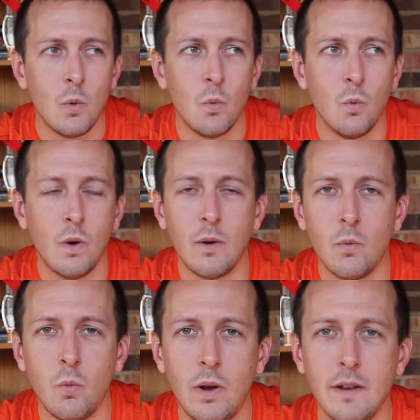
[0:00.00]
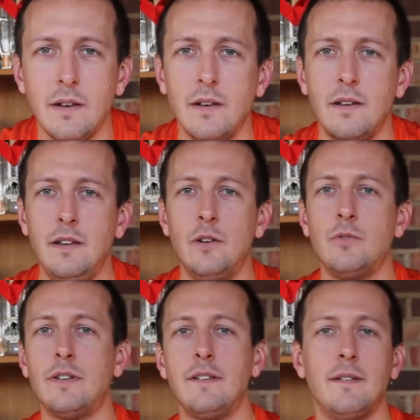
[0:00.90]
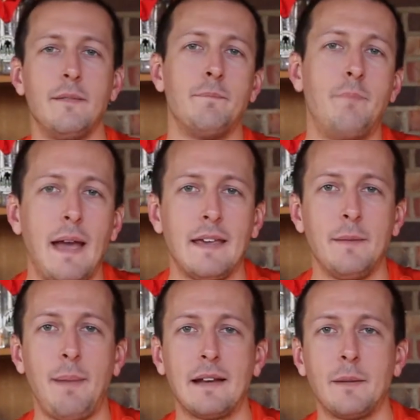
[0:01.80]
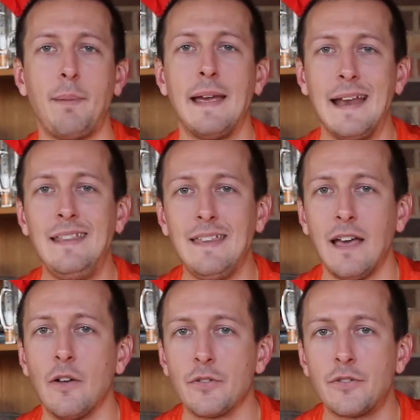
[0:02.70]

What does it get backed up by anything else?